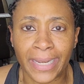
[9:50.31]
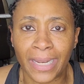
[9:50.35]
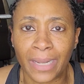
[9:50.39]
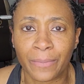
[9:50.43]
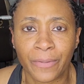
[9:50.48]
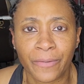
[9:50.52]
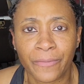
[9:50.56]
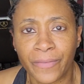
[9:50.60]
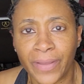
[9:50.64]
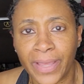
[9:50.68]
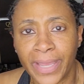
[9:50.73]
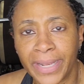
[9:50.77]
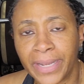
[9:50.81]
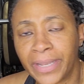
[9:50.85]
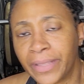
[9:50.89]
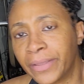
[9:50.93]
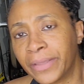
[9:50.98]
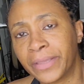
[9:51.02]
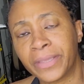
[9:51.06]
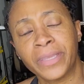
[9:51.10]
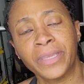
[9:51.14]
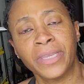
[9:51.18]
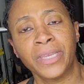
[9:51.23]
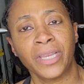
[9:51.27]
I'm gonna find a,
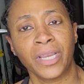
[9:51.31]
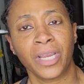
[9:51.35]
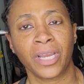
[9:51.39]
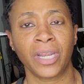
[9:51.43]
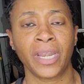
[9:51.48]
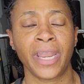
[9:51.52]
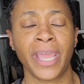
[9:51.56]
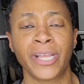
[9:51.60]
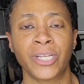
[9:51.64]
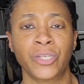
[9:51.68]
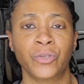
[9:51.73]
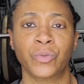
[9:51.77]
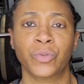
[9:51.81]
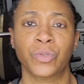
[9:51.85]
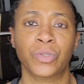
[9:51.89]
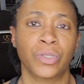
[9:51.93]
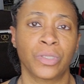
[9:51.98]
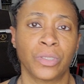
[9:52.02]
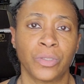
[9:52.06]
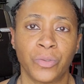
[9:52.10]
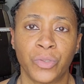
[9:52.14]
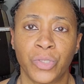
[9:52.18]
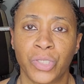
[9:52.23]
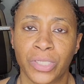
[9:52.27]
a natural
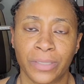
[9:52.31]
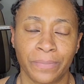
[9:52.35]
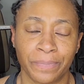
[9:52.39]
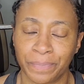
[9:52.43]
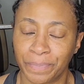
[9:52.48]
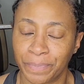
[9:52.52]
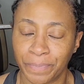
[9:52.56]
solution.